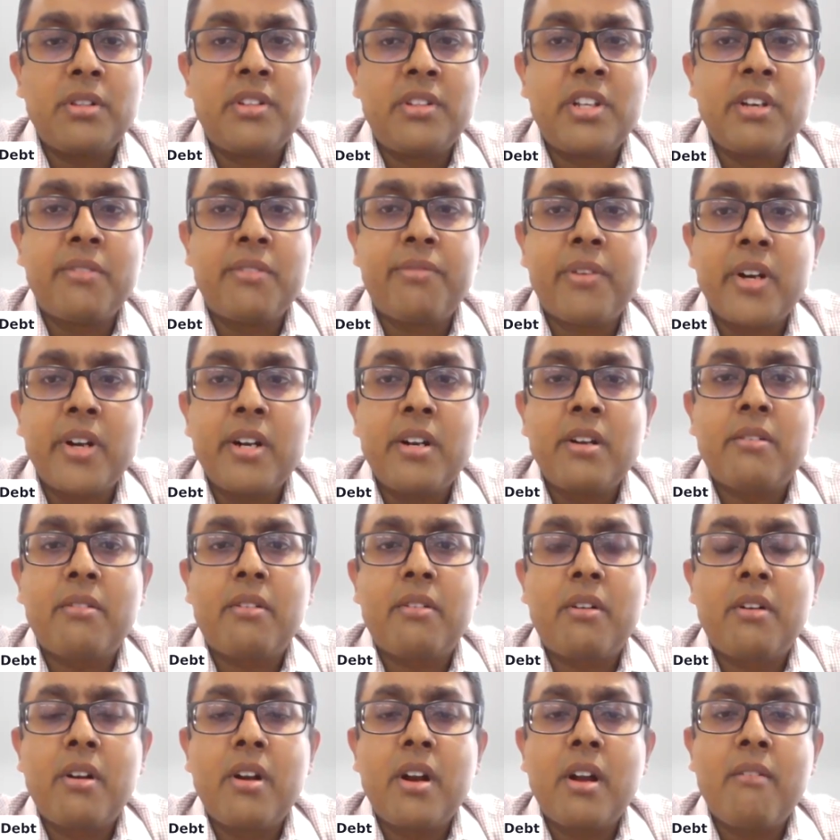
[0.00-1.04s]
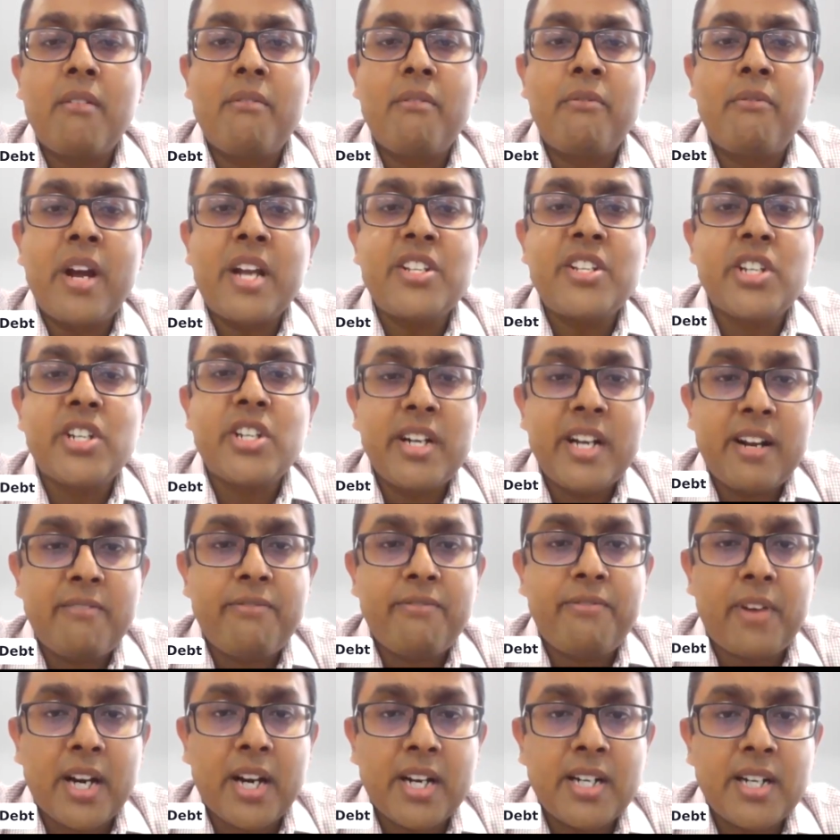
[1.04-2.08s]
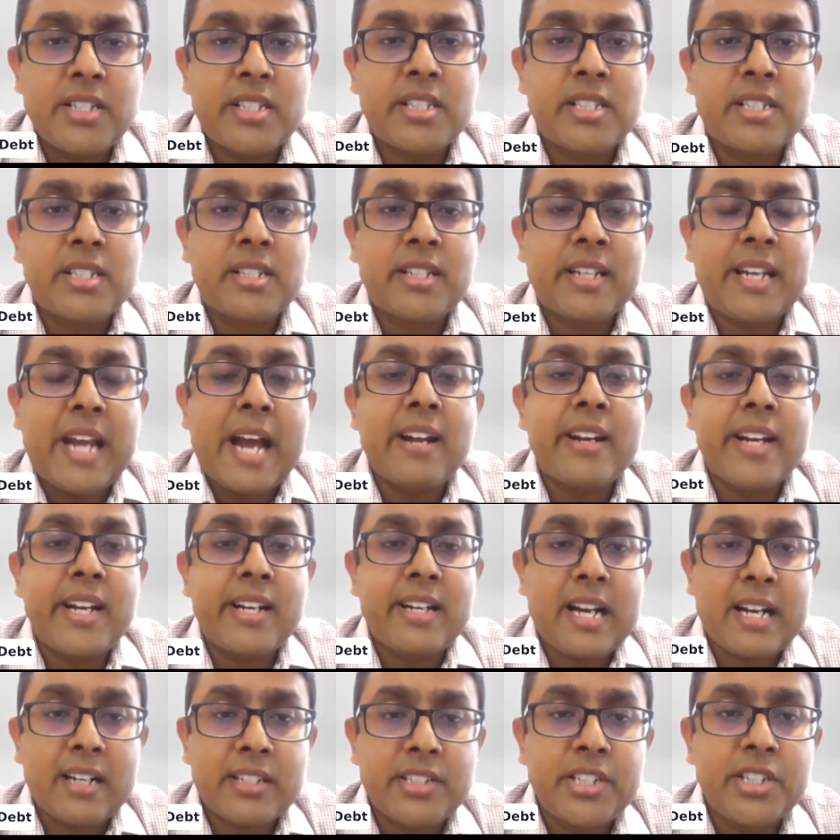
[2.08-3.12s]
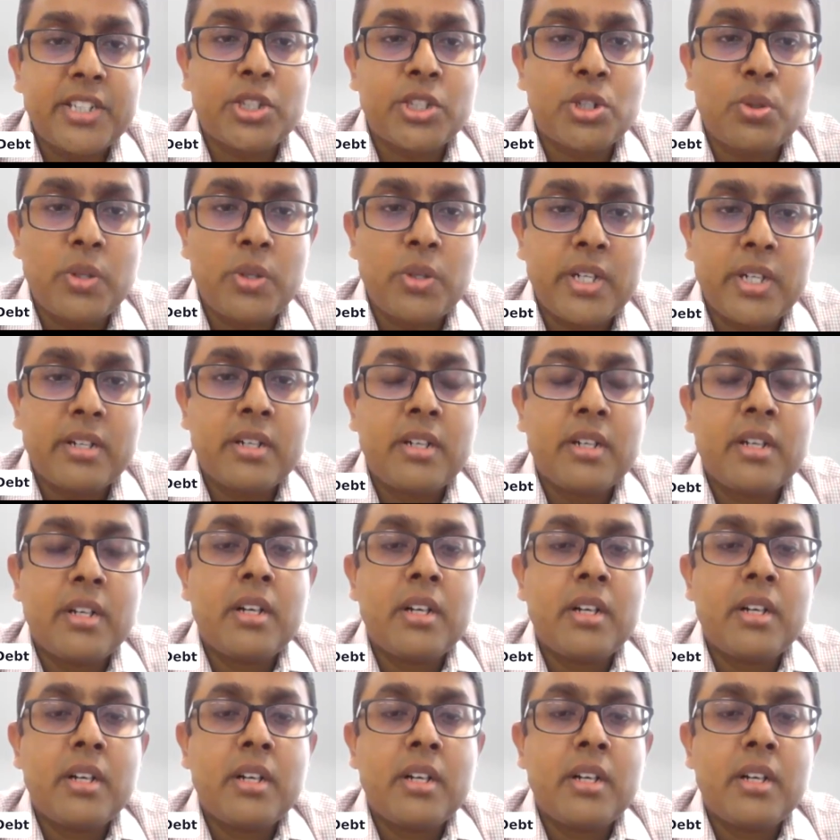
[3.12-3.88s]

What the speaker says: different venture debt funds can get access to it.